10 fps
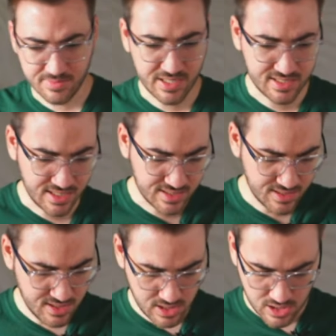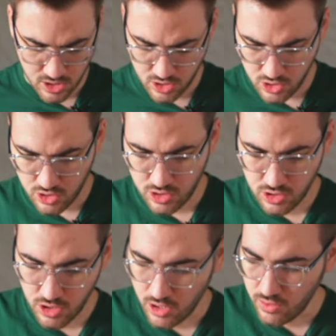make sense.
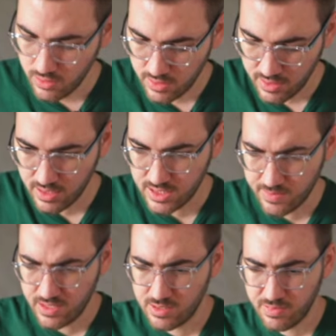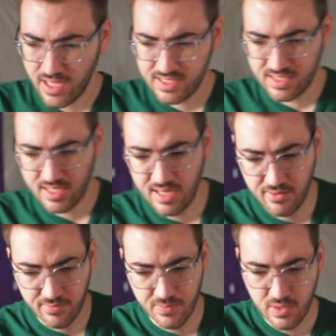So, get some of this plastic
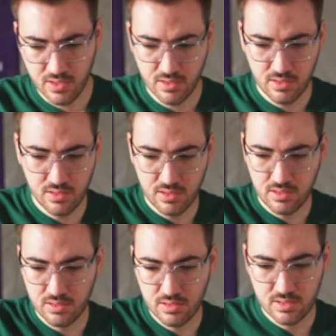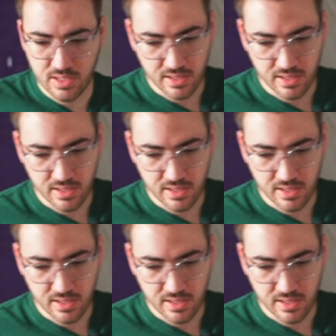out. Take